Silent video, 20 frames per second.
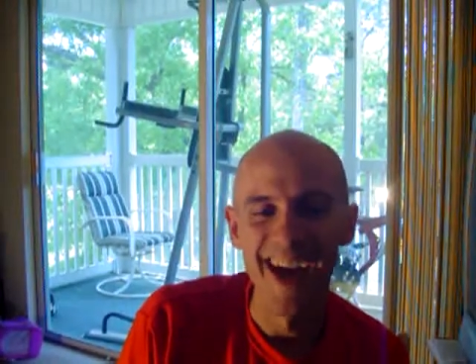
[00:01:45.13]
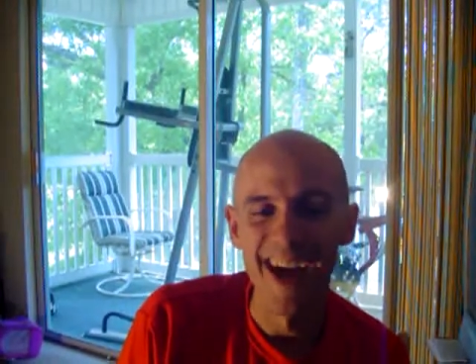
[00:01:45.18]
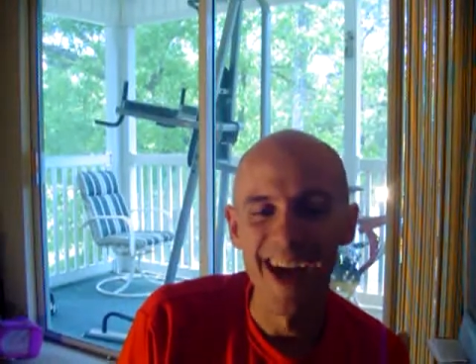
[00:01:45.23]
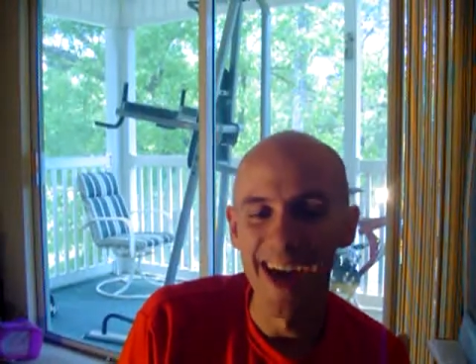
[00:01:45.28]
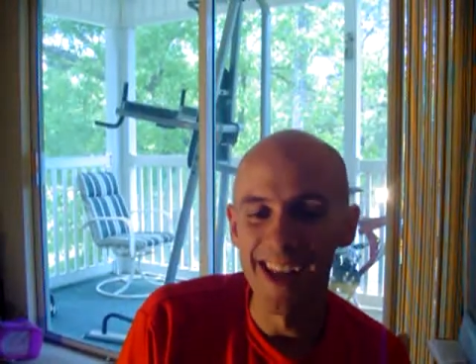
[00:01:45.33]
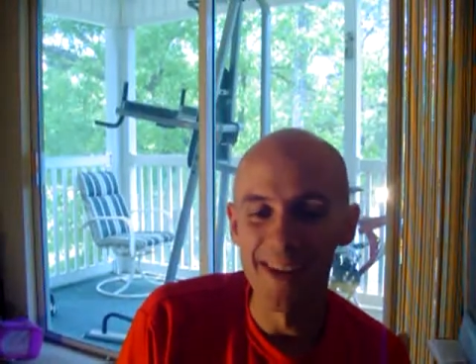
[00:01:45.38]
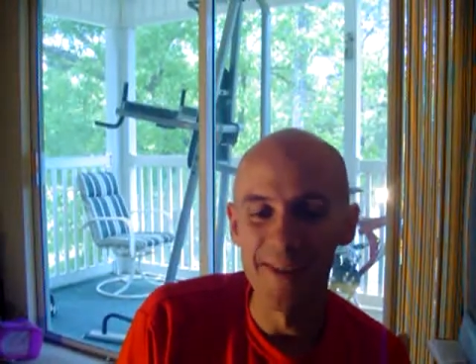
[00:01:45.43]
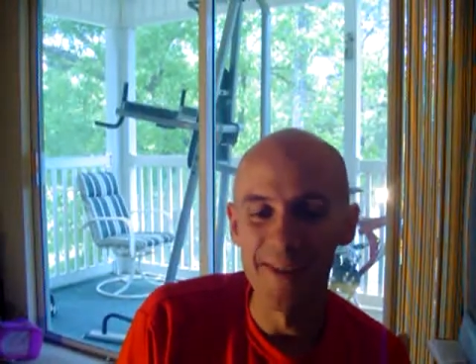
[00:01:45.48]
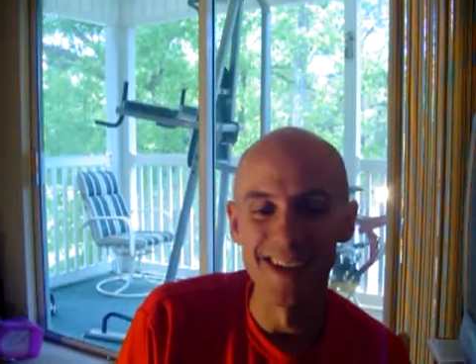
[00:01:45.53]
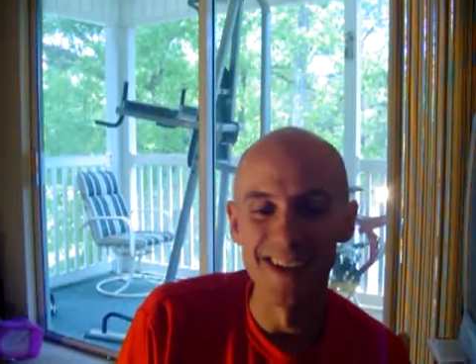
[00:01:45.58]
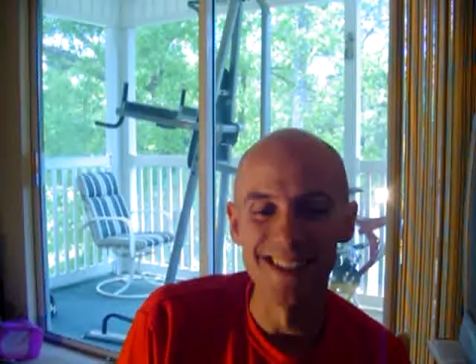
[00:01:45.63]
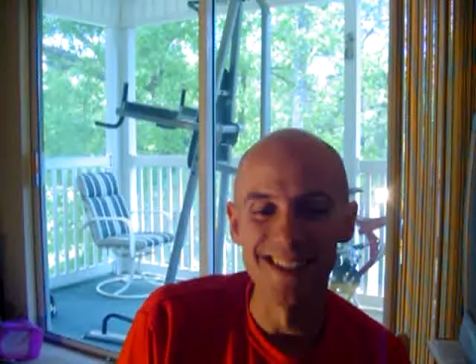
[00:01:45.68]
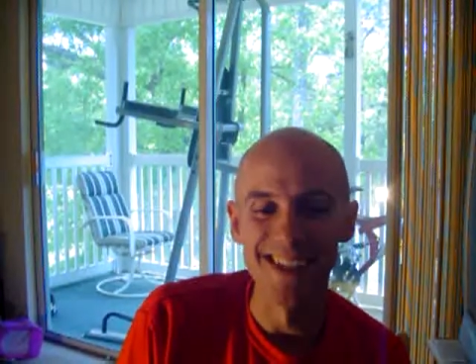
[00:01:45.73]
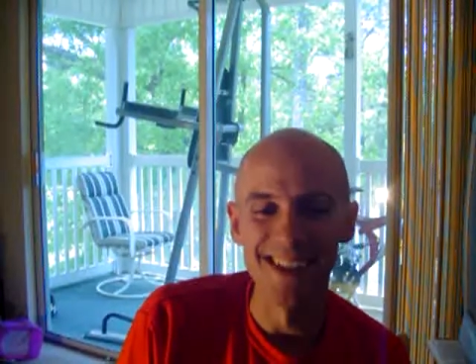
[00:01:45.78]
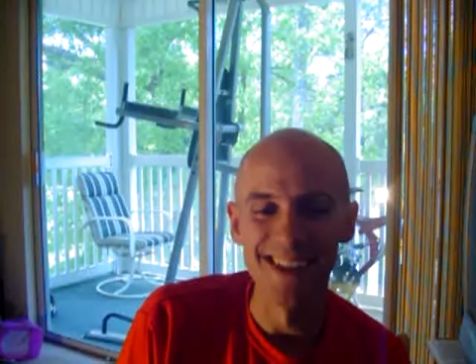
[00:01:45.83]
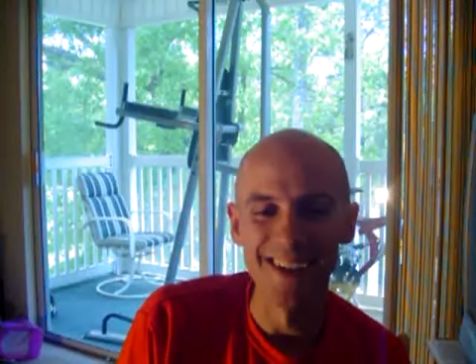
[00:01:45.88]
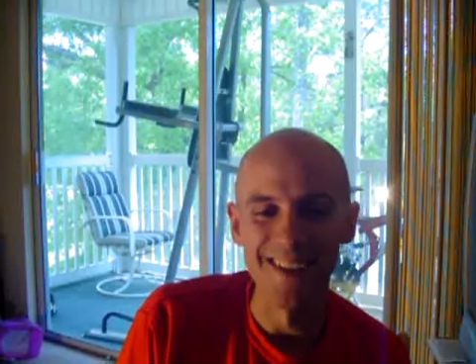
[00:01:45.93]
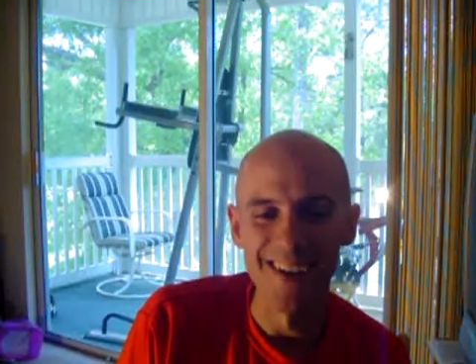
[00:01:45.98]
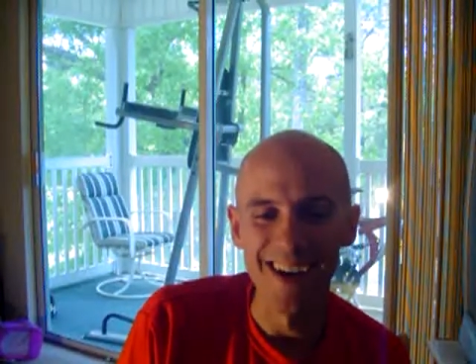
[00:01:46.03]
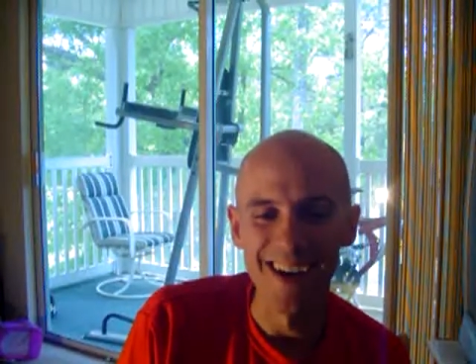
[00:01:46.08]
Anyways,
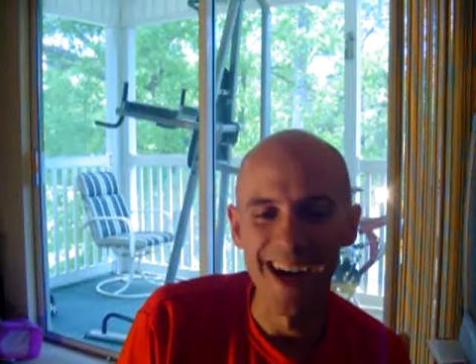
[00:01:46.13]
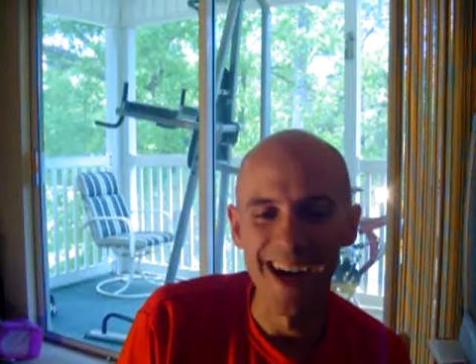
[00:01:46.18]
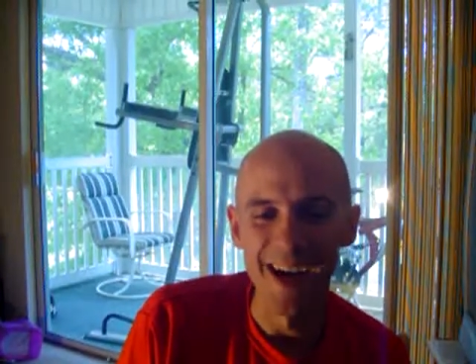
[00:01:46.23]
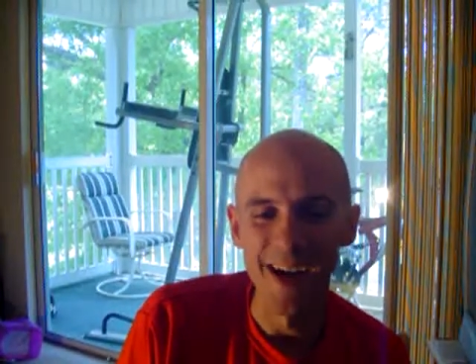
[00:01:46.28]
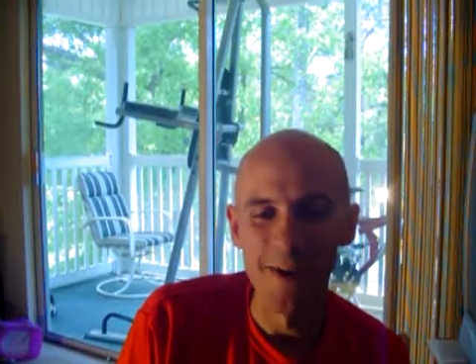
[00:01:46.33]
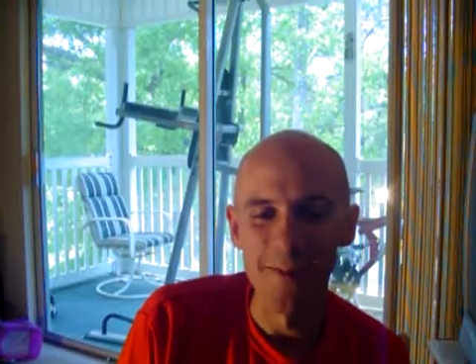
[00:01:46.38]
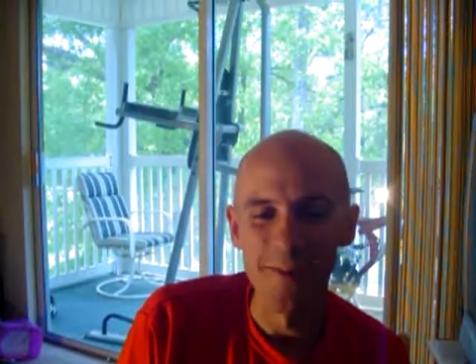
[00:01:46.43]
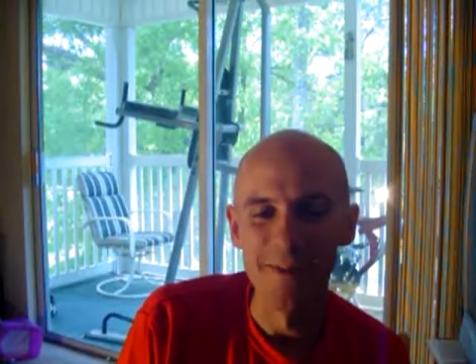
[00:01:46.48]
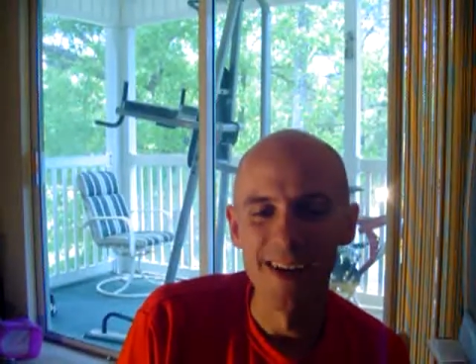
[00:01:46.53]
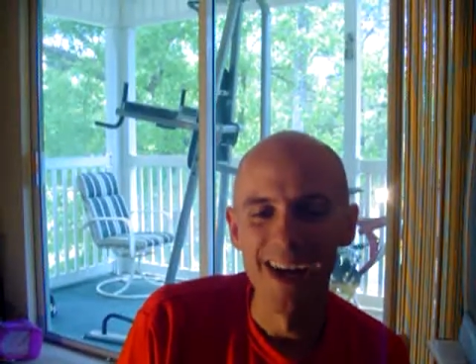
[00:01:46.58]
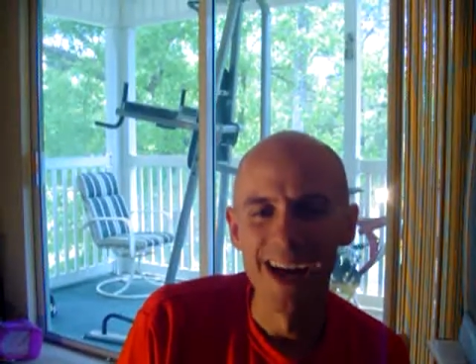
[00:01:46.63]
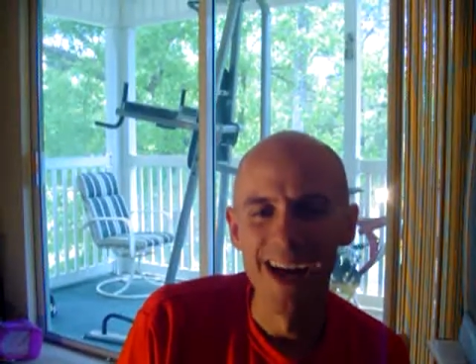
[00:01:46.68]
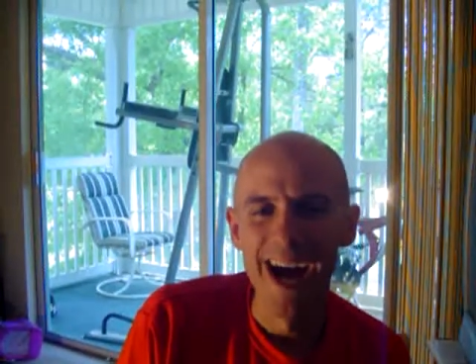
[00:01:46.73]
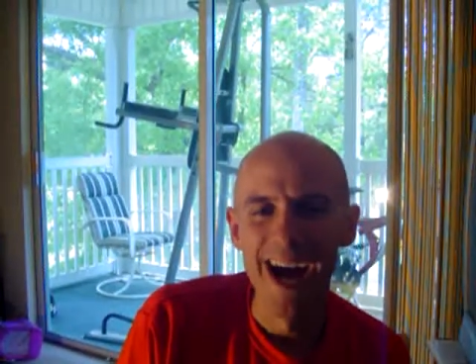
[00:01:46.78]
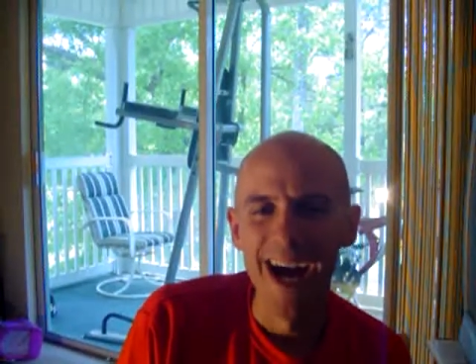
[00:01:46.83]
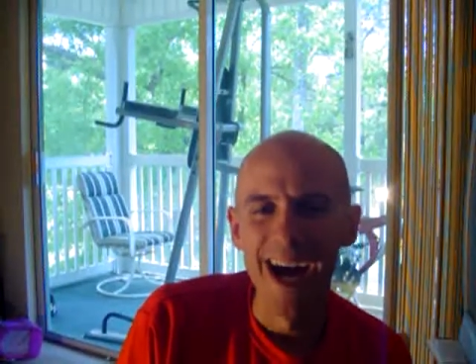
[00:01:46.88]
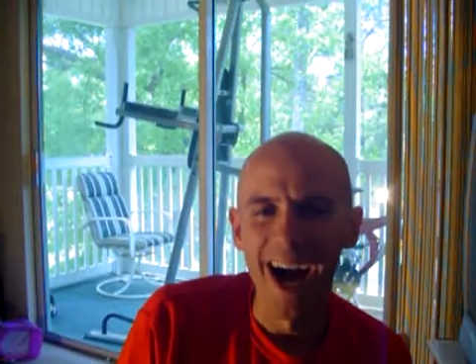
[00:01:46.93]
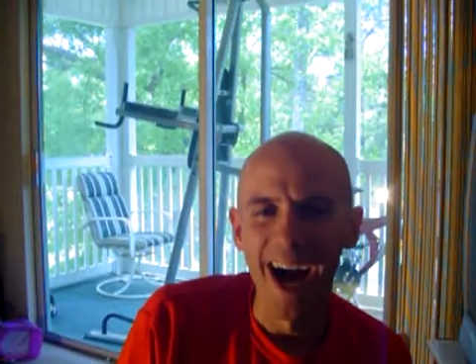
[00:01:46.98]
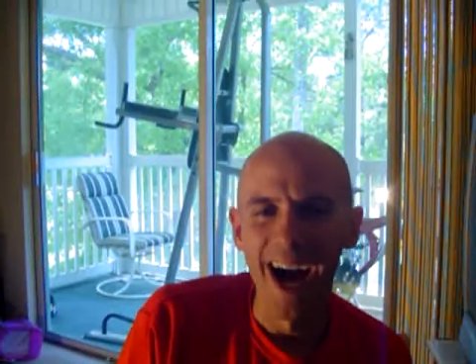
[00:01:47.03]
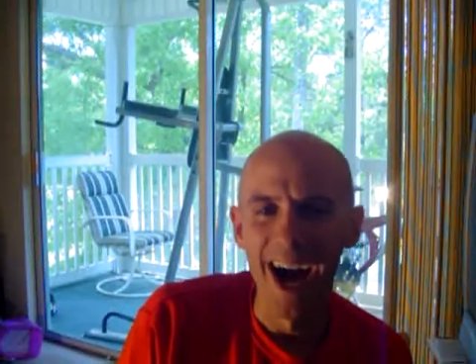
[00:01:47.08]
though,
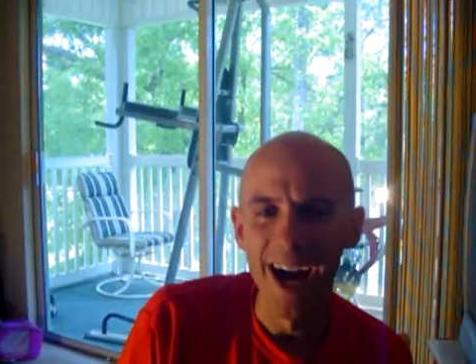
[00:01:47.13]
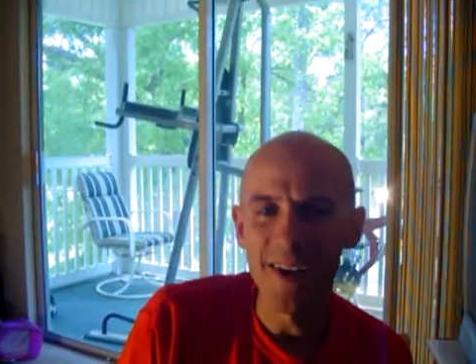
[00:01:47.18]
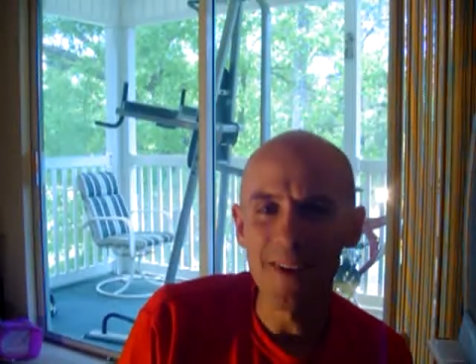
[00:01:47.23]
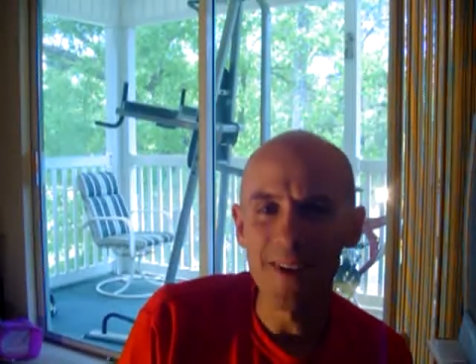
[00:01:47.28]
I